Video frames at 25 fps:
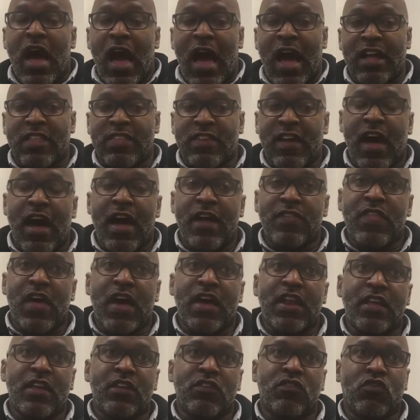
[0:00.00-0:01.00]
I tied
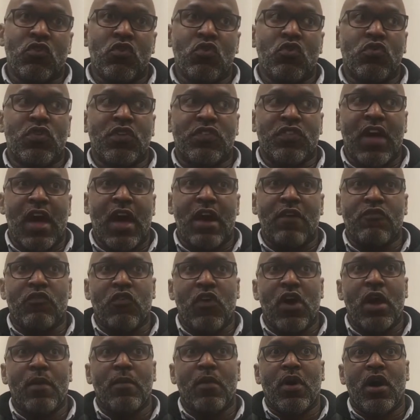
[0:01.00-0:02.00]
that into the time
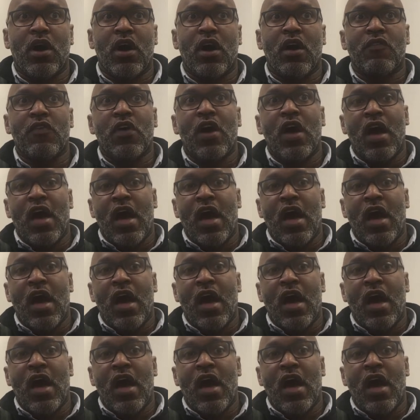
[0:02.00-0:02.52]
frame of